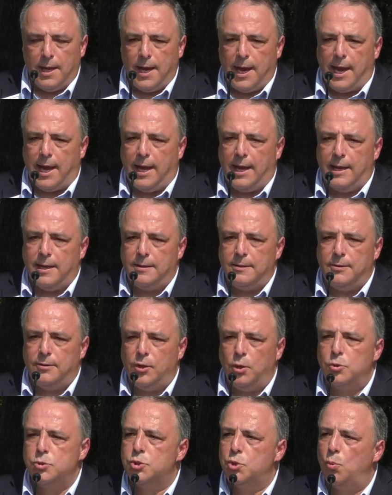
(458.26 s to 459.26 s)
And
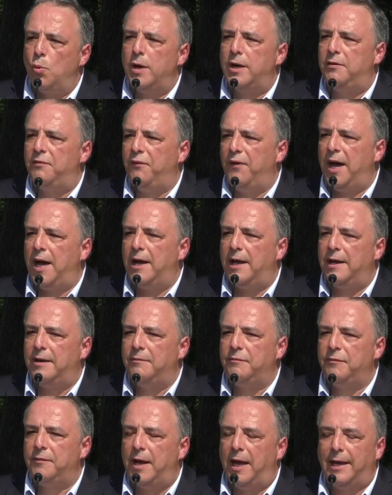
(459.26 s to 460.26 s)
those
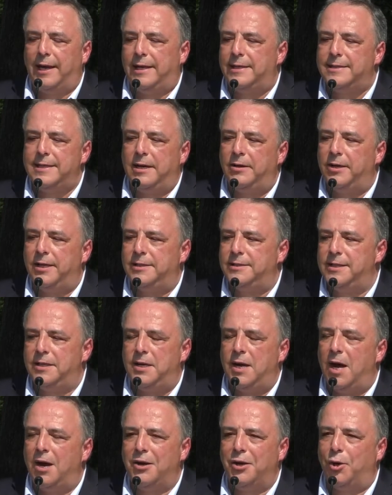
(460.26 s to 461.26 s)
25, I can tell you, did
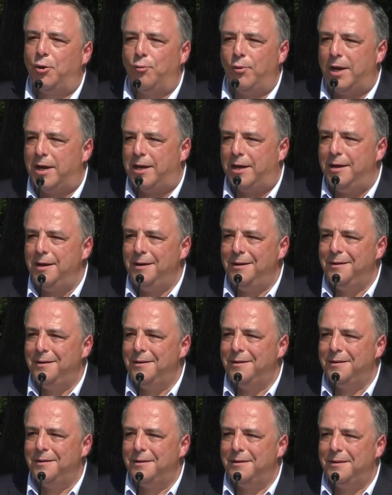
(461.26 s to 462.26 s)
not agree
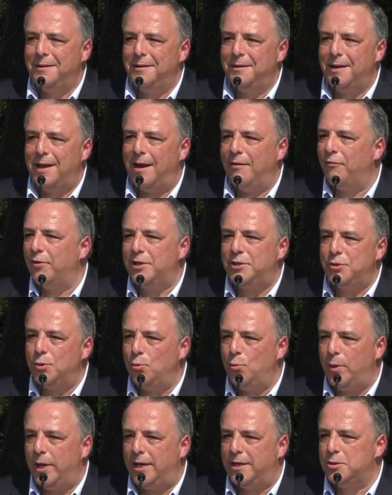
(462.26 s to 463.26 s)
every
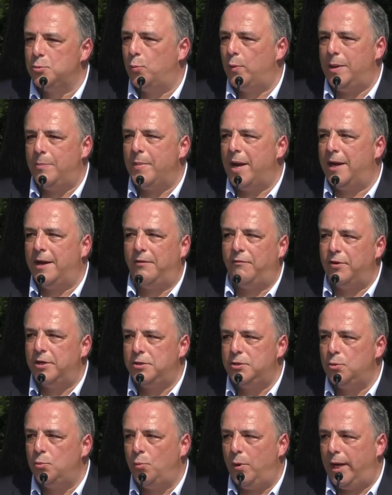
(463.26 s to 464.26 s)
two weeks. We met every
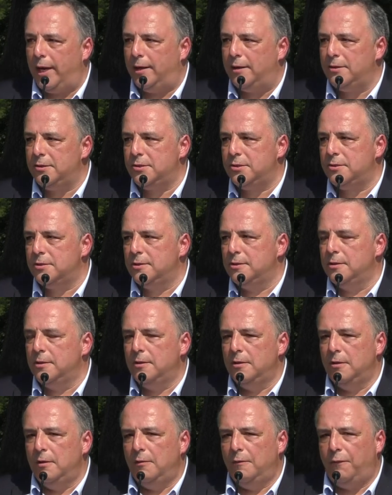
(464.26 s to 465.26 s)
two weeks
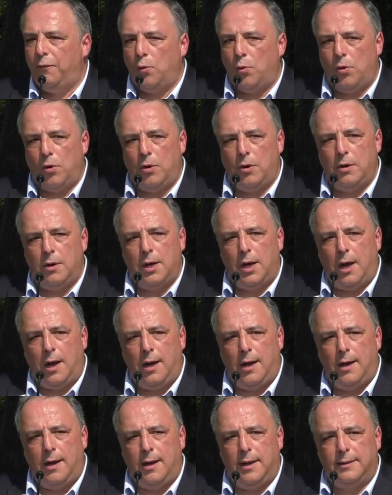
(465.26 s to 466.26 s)
for, uh,
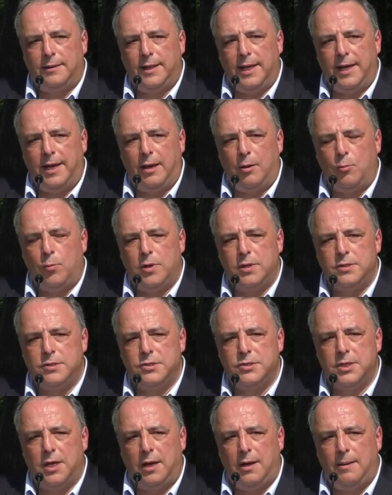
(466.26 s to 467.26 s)
I think it
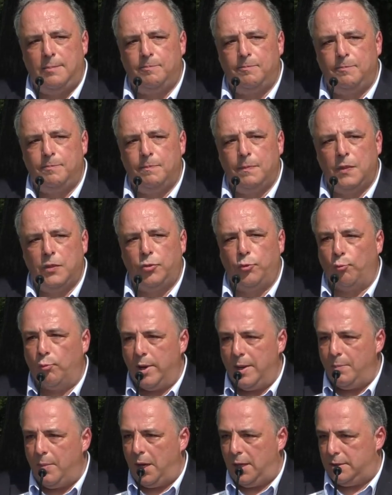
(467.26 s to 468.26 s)
was um,
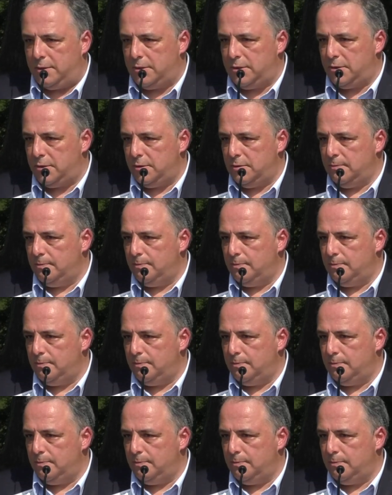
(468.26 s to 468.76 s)
three months.